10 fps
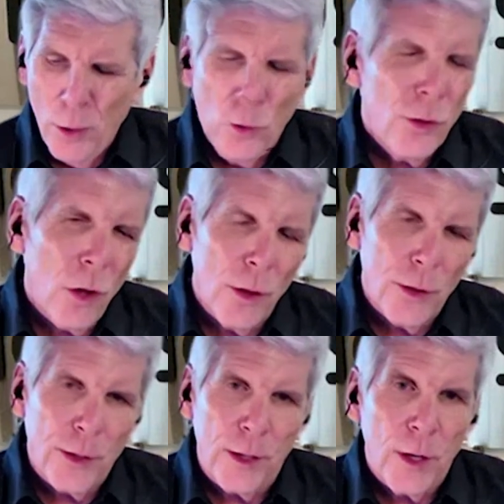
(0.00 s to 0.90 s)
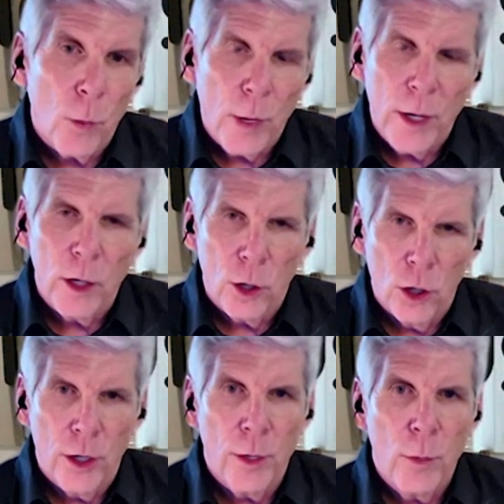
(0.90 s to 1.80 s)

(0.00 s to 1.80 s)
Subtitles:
Those are all the things that we learned,